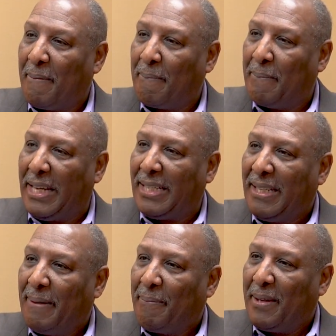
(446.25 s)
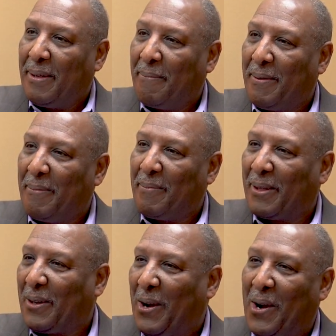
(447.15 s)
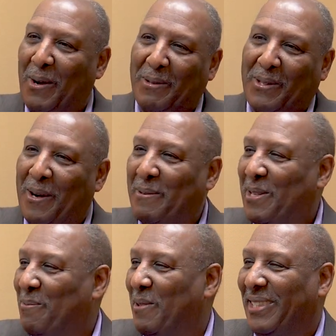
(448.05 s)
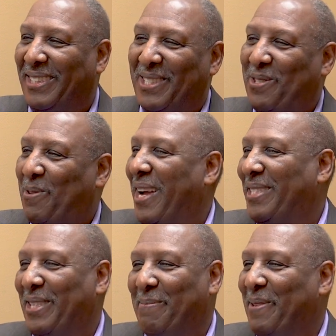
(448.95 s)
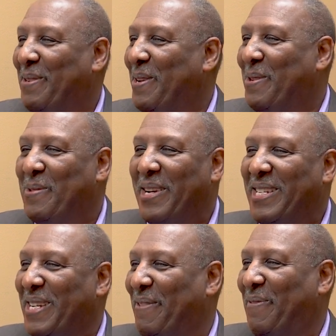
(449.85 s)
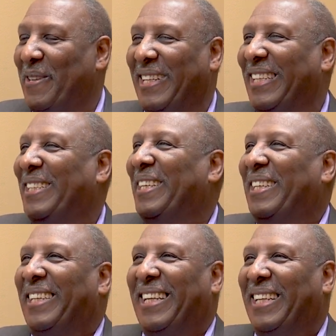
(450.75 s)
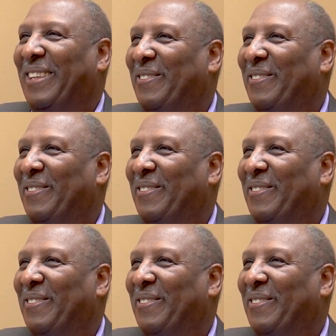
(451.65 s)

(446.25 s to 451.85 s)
But Carl was always willing to try something new and different, and